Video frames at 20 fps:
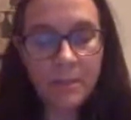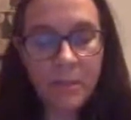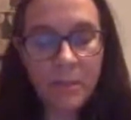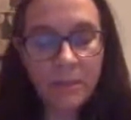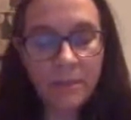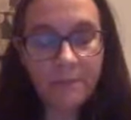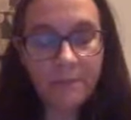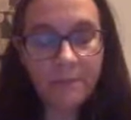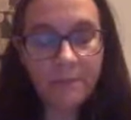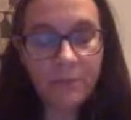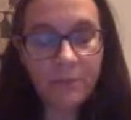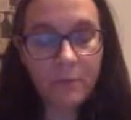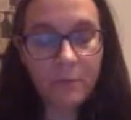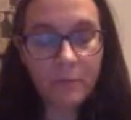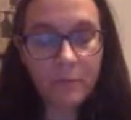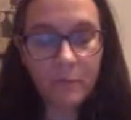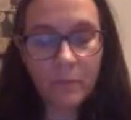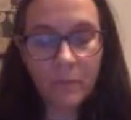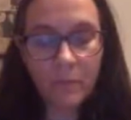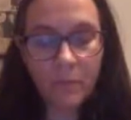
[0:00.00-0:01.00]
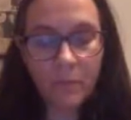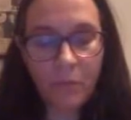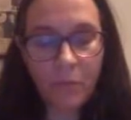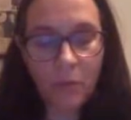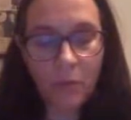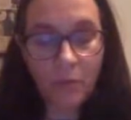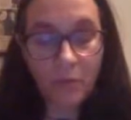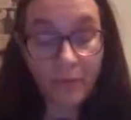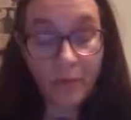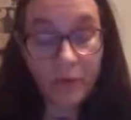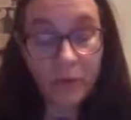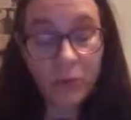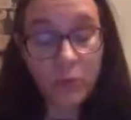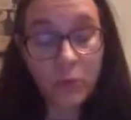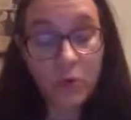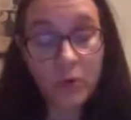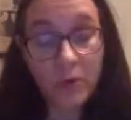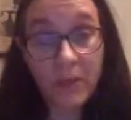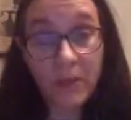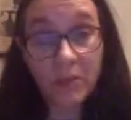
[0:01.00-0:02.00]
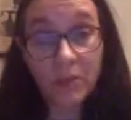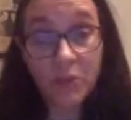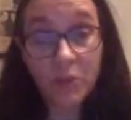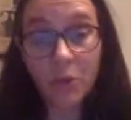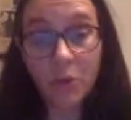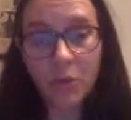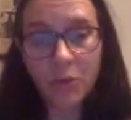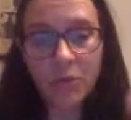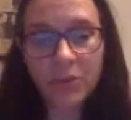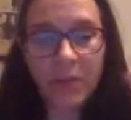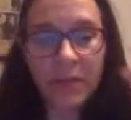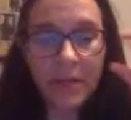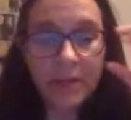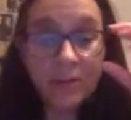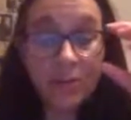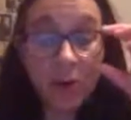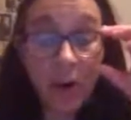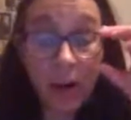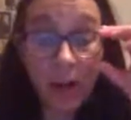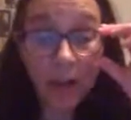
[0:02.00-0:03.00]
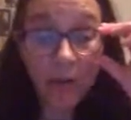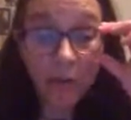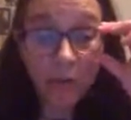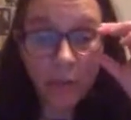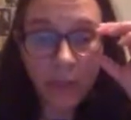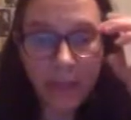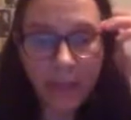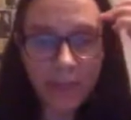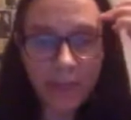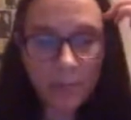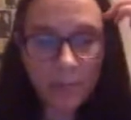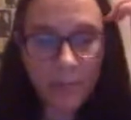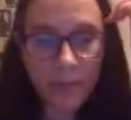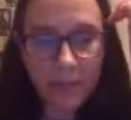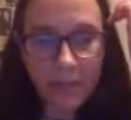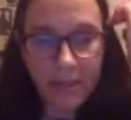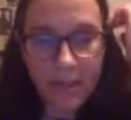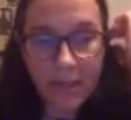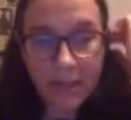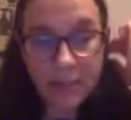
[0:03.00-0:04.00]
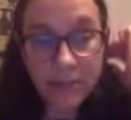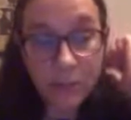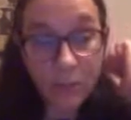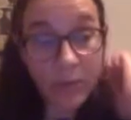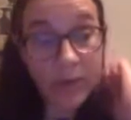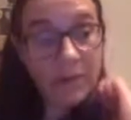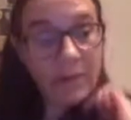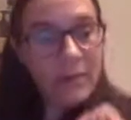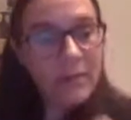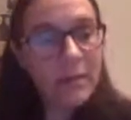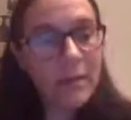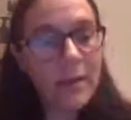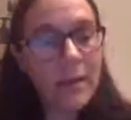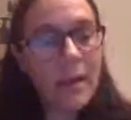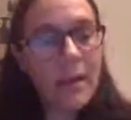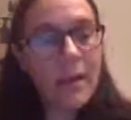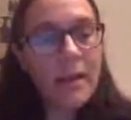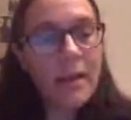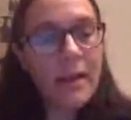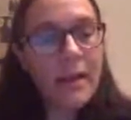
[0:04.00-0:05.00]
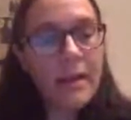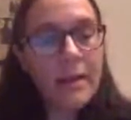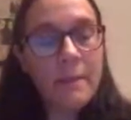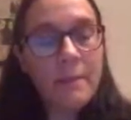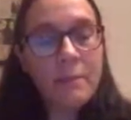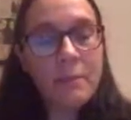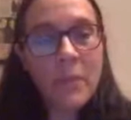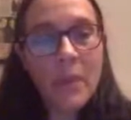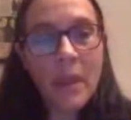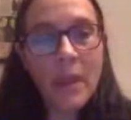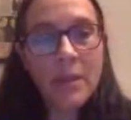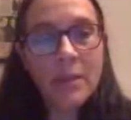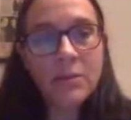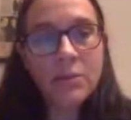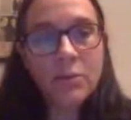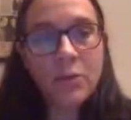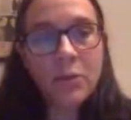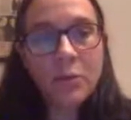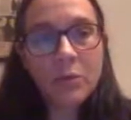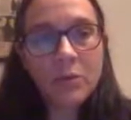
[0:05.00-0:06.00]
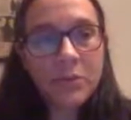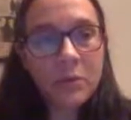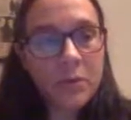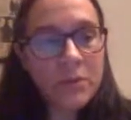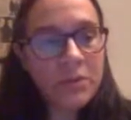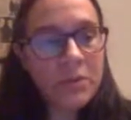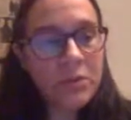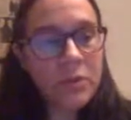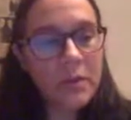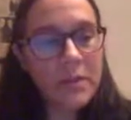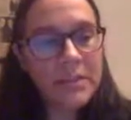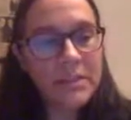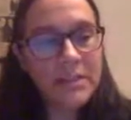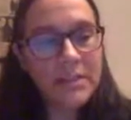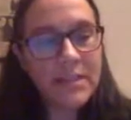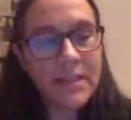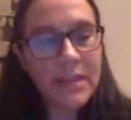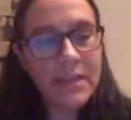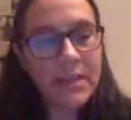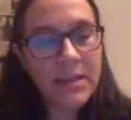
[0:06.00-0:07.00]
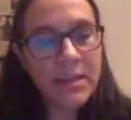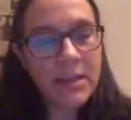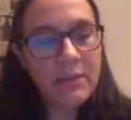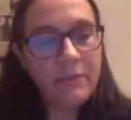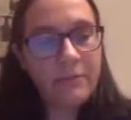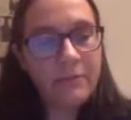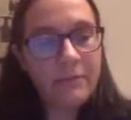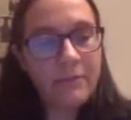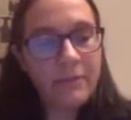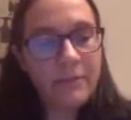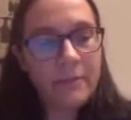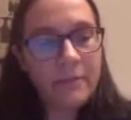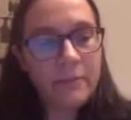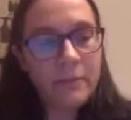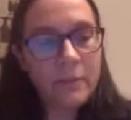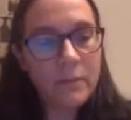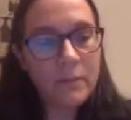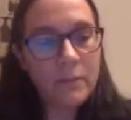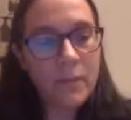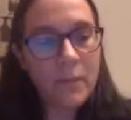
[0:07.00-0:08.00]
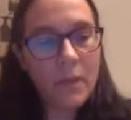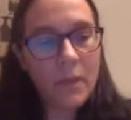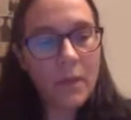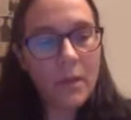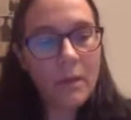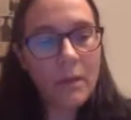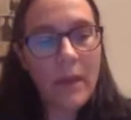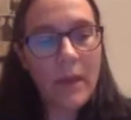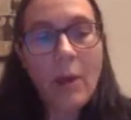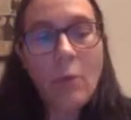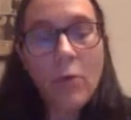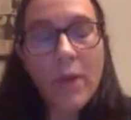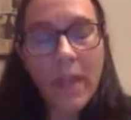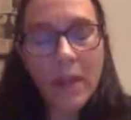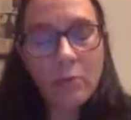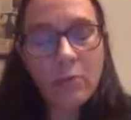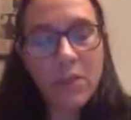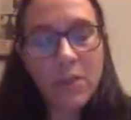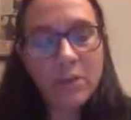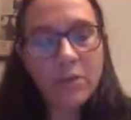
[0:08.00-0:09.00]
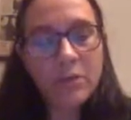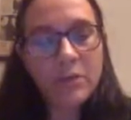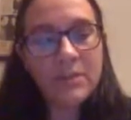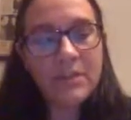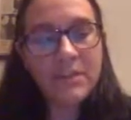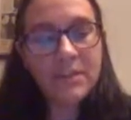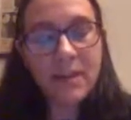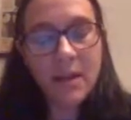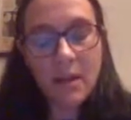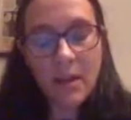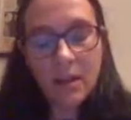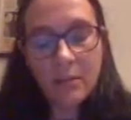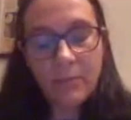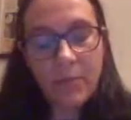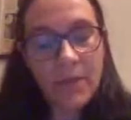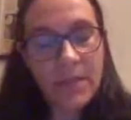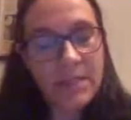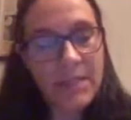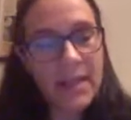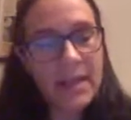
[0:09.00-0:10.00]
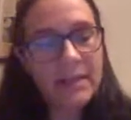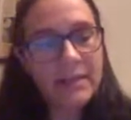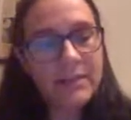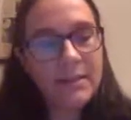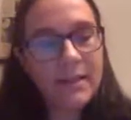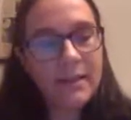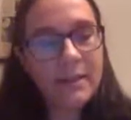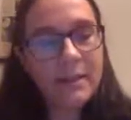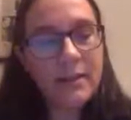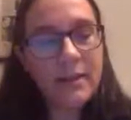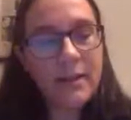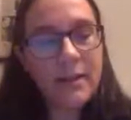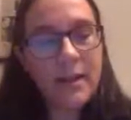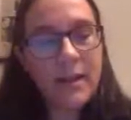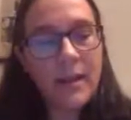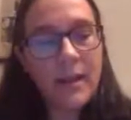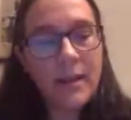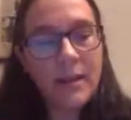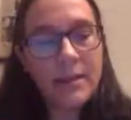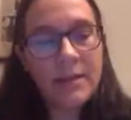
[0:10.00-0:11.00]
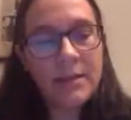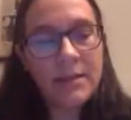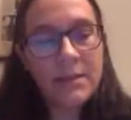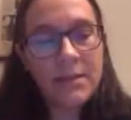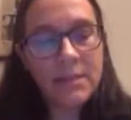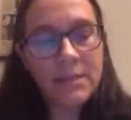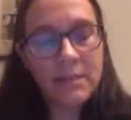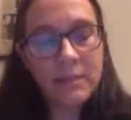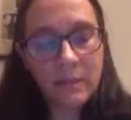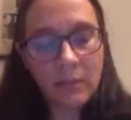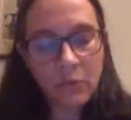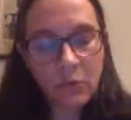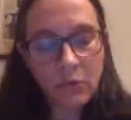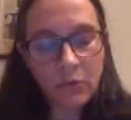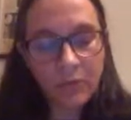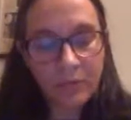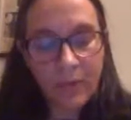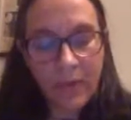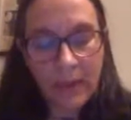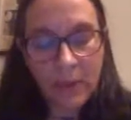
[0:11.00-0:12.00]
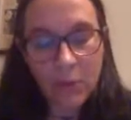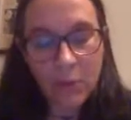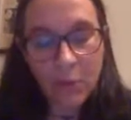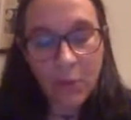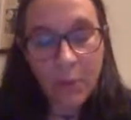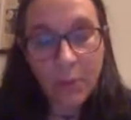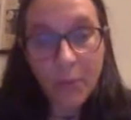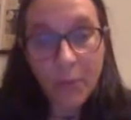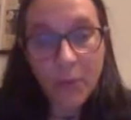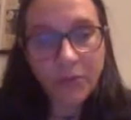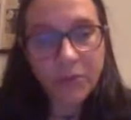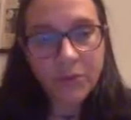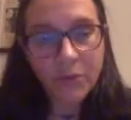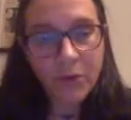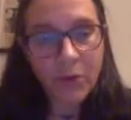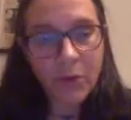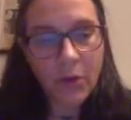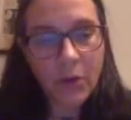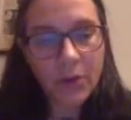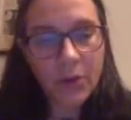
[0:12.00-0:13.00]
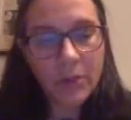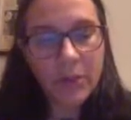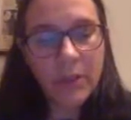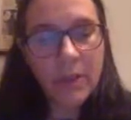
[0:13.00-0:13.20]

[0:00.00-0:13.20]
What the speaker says: from fieldwork that you could triangulate big data with. And we also wanted to understand if how can we use big data and to develop a protocol